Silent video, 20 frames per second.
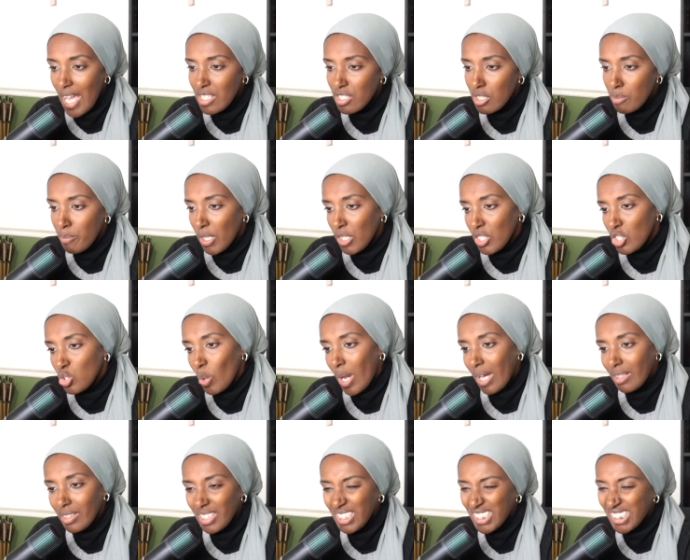And
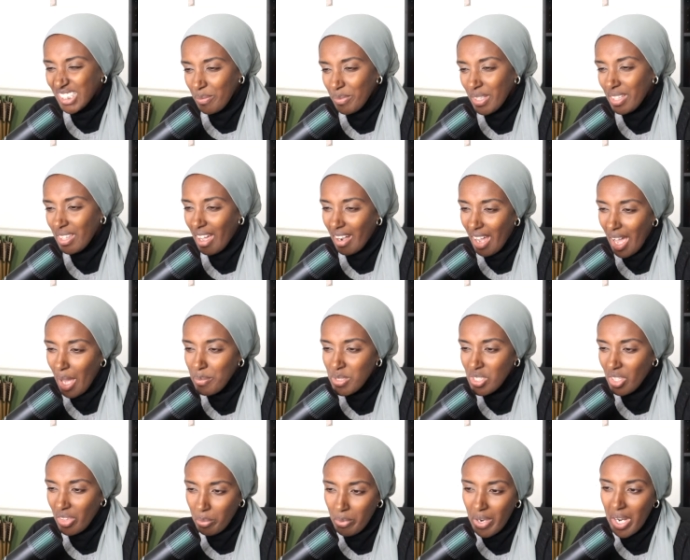spirituality is something that happens
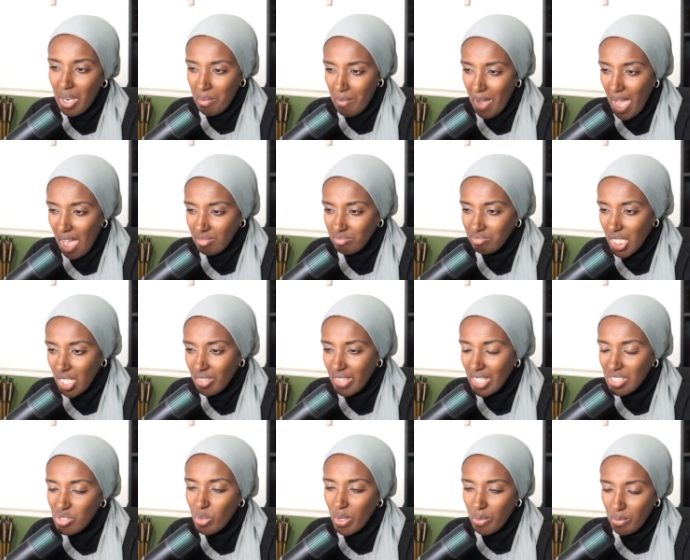on the prayer mat. You know,
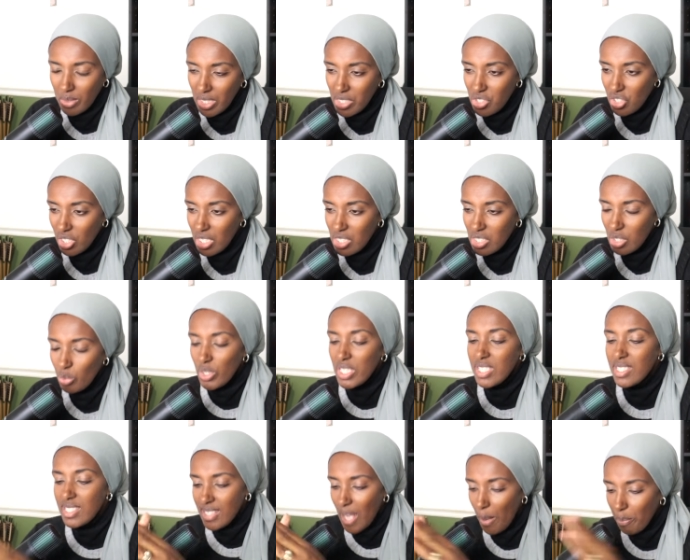that's where religion is. We
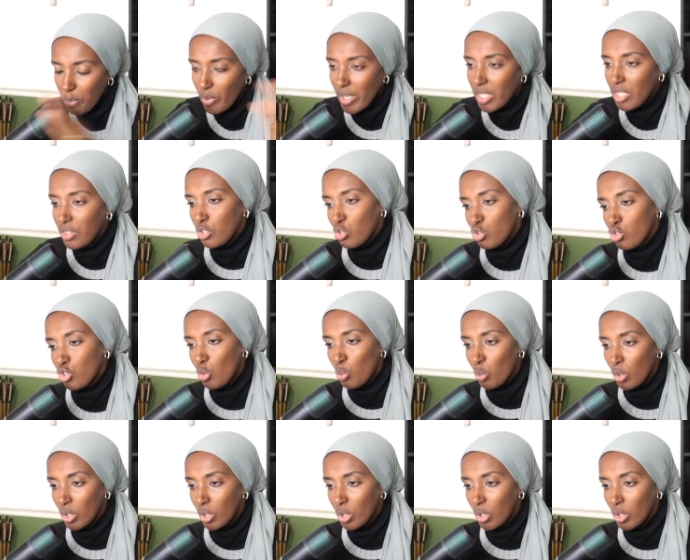separated these two